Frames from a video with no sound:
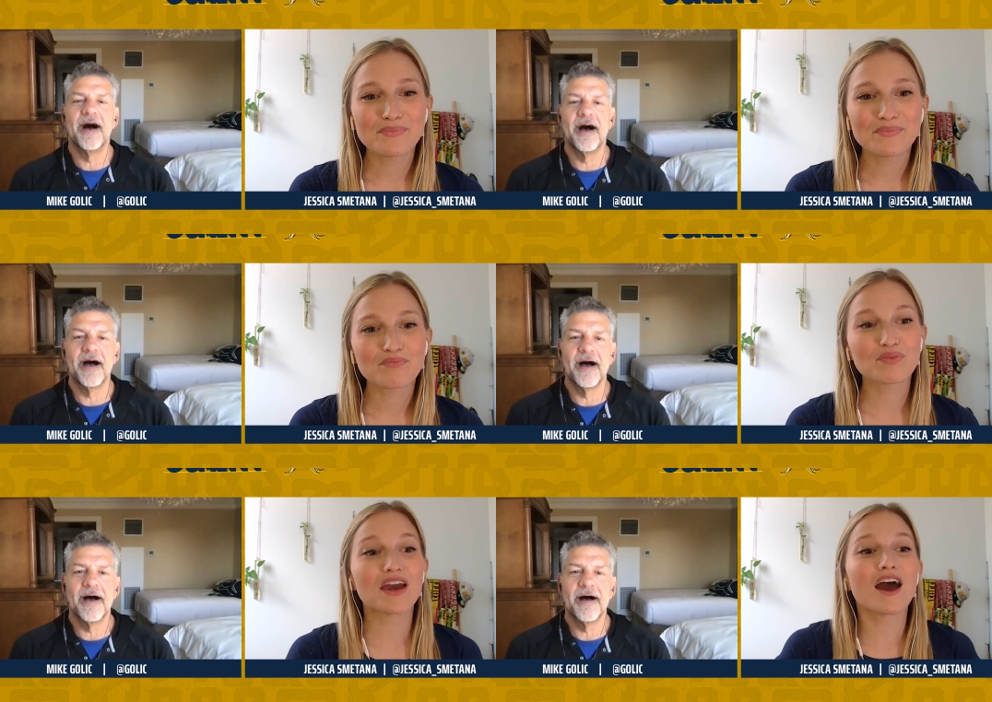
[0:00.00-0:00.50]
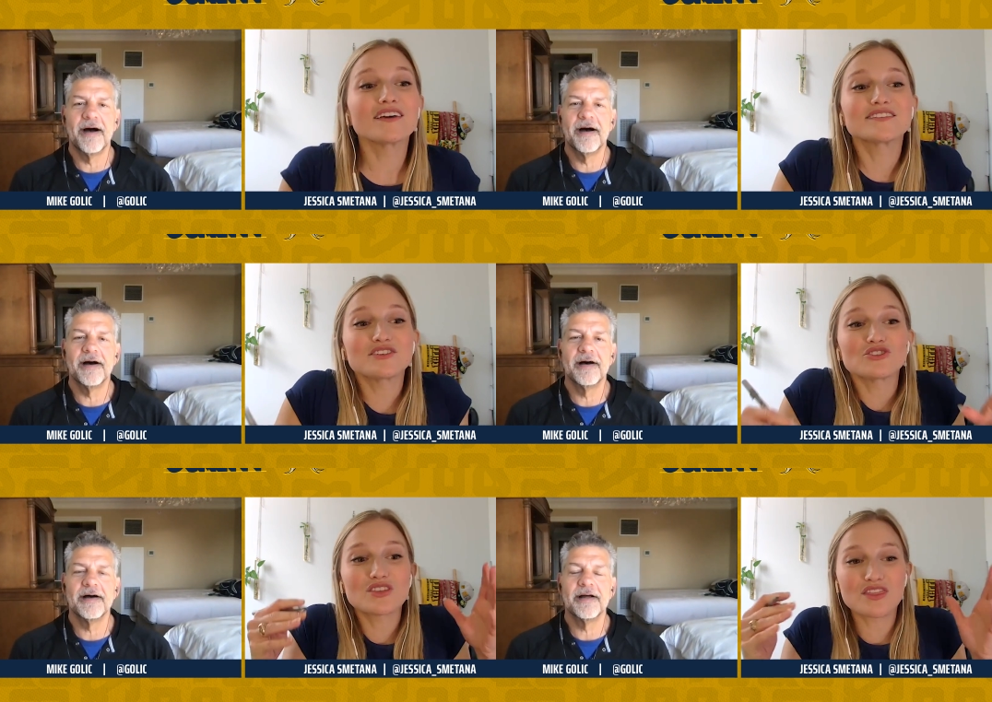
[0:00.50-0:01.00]
Speaker 1: Because
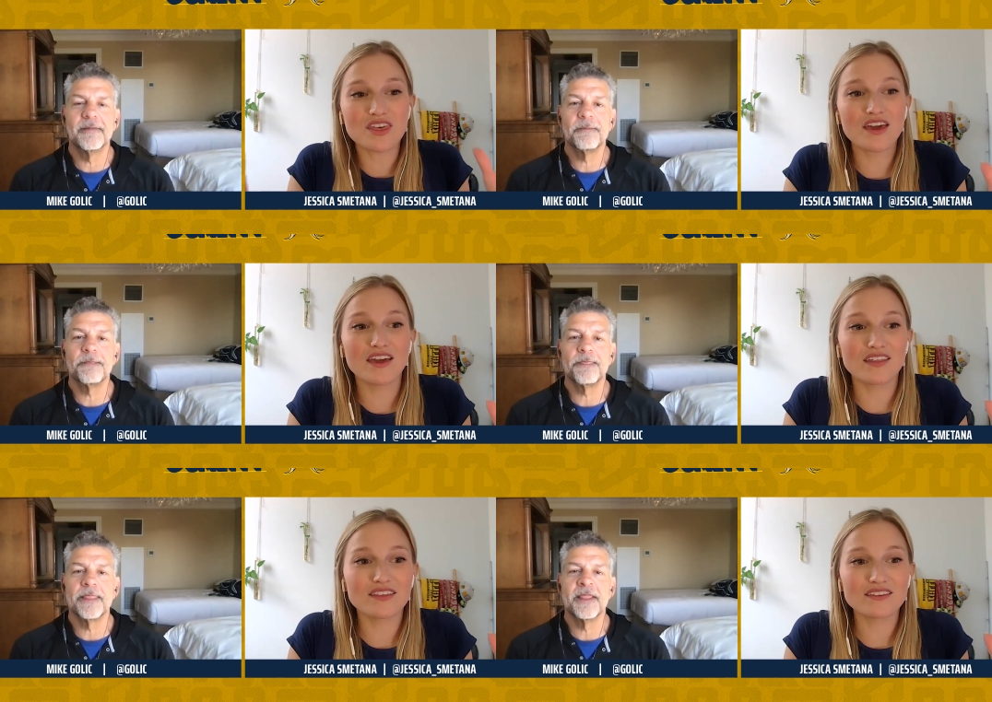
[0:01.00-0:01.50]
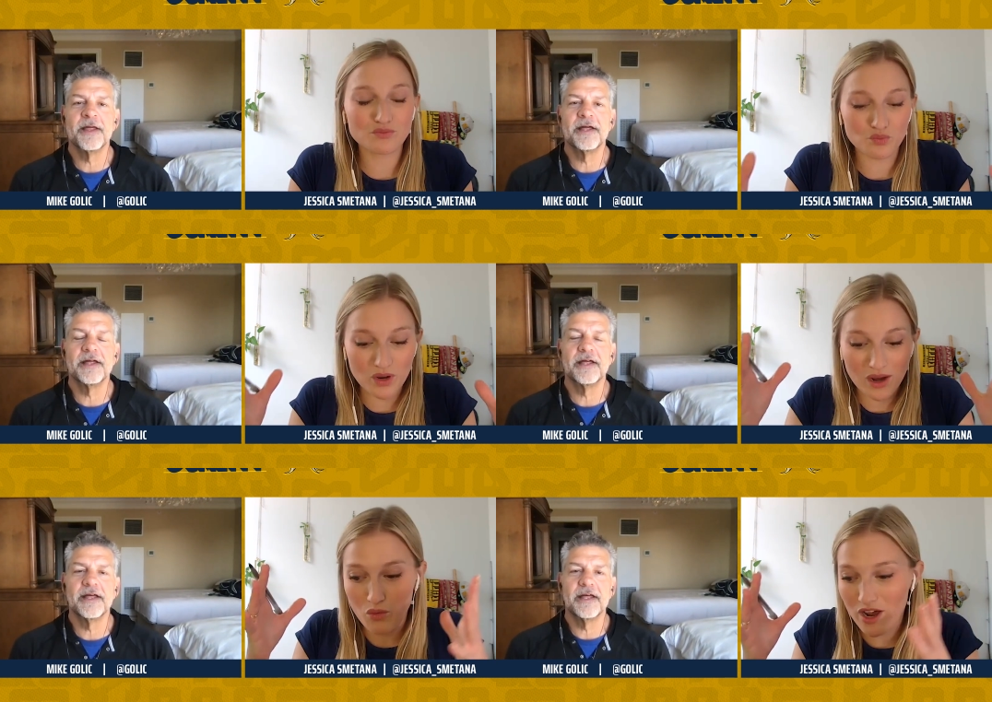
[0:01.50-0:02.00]
here's the thing: this
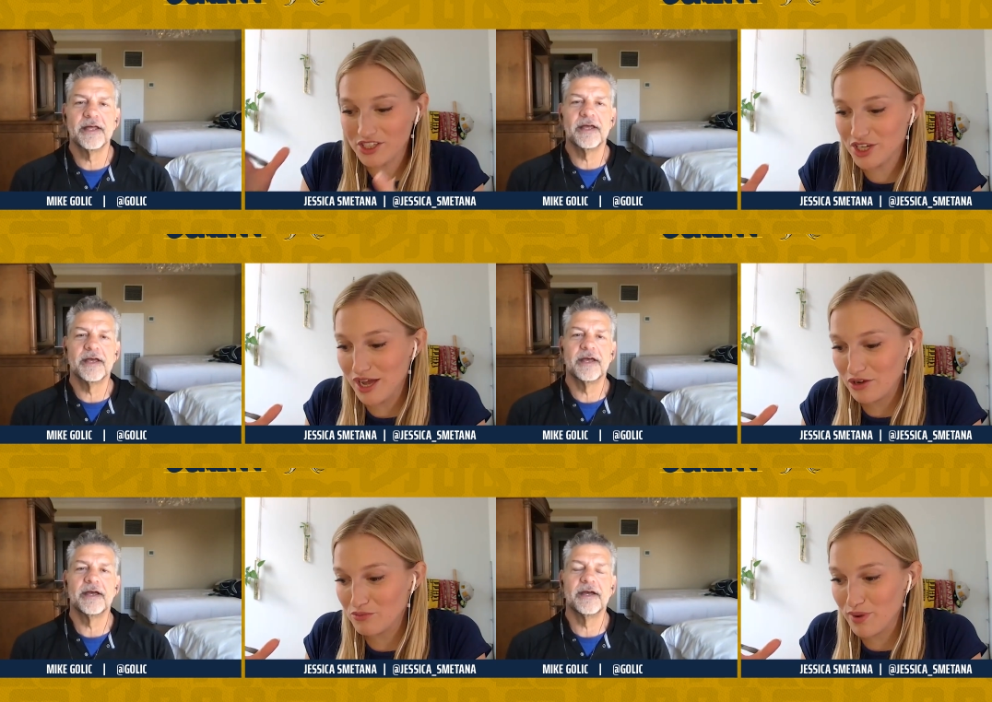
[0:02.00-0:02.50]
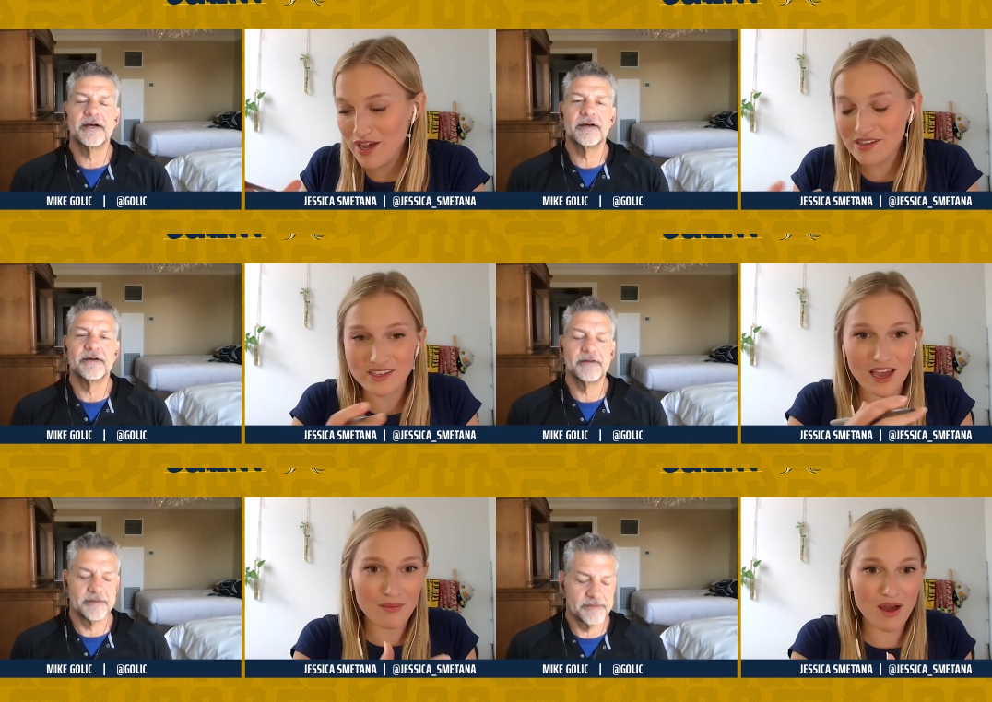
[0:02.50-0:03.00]
when I'm watching Outer
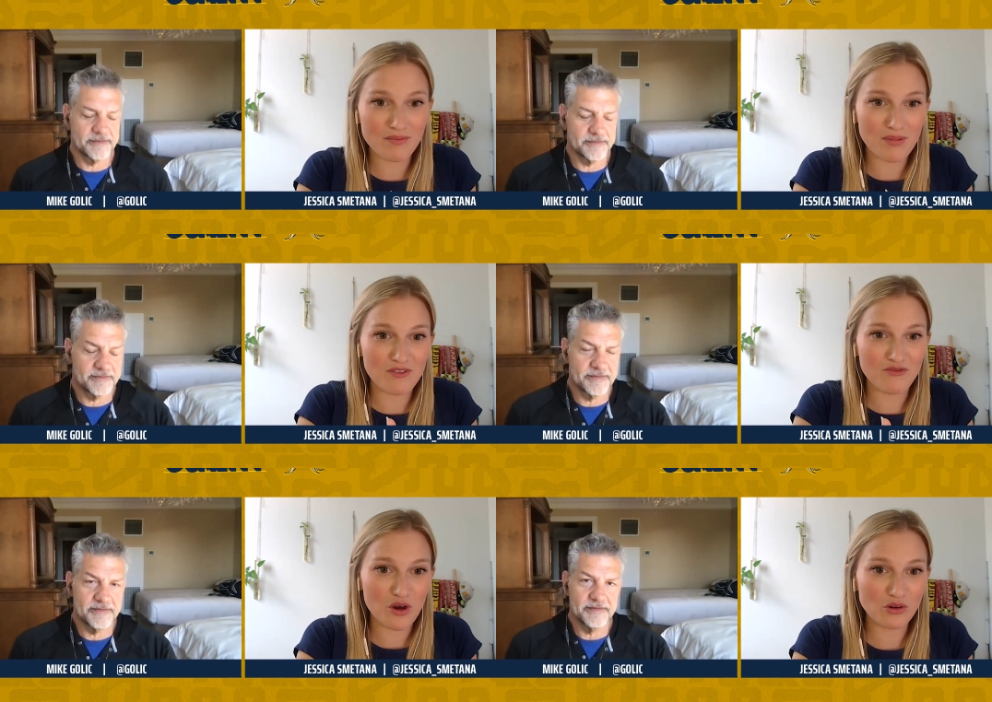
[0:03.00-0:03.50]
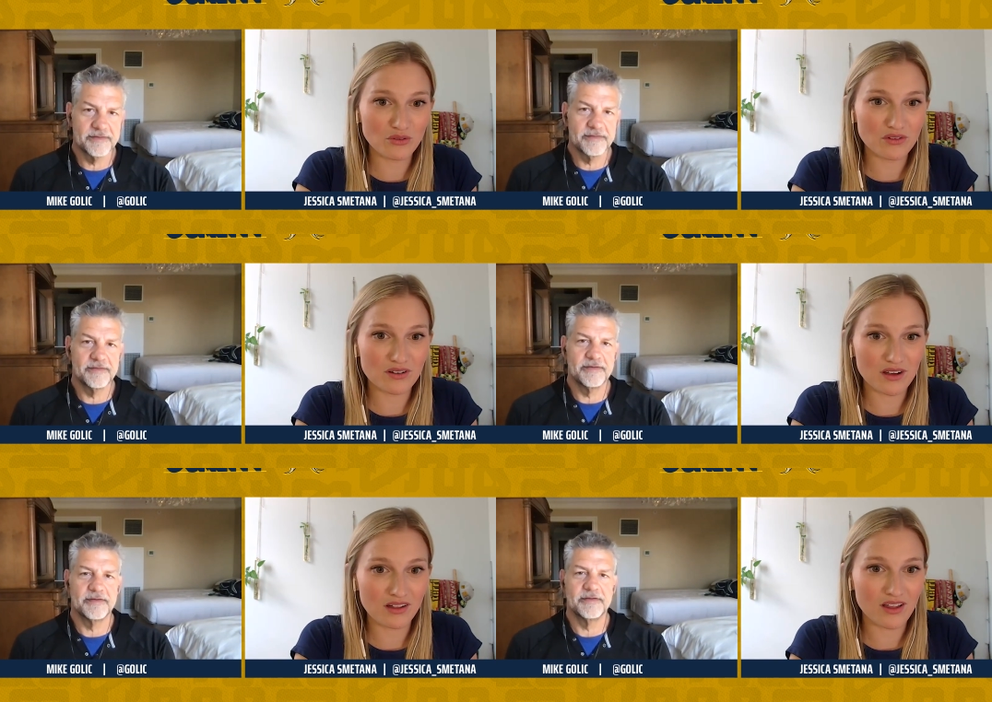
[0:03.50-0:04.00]
Banks, I'm on my
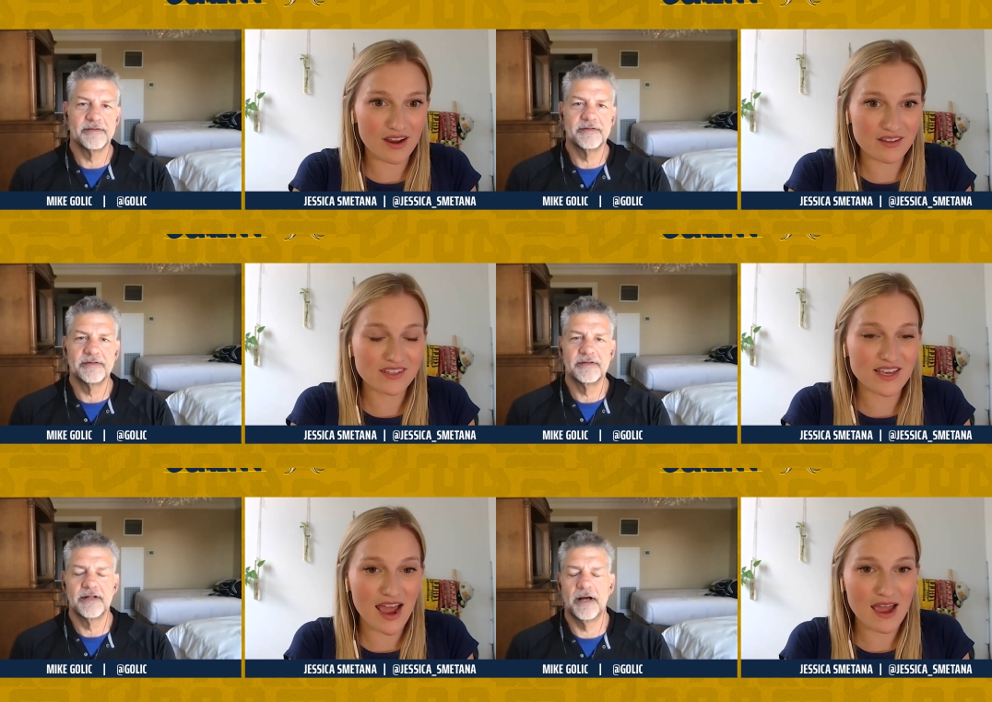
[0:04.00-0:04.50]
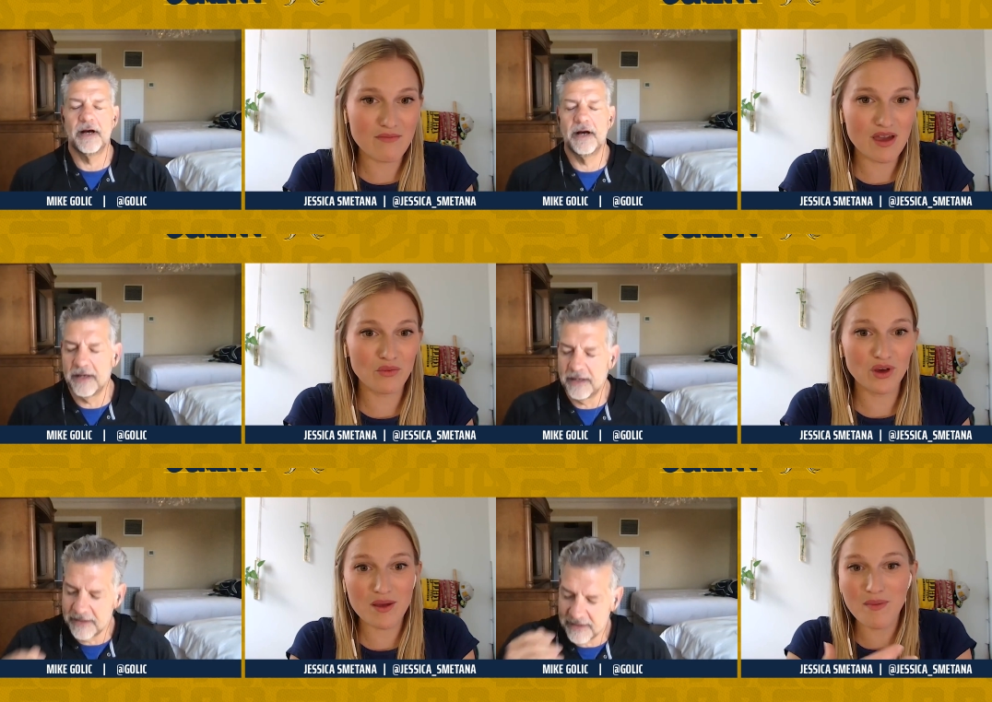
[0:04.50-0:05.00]
phone a lot of the time, oh. and when oh. I'm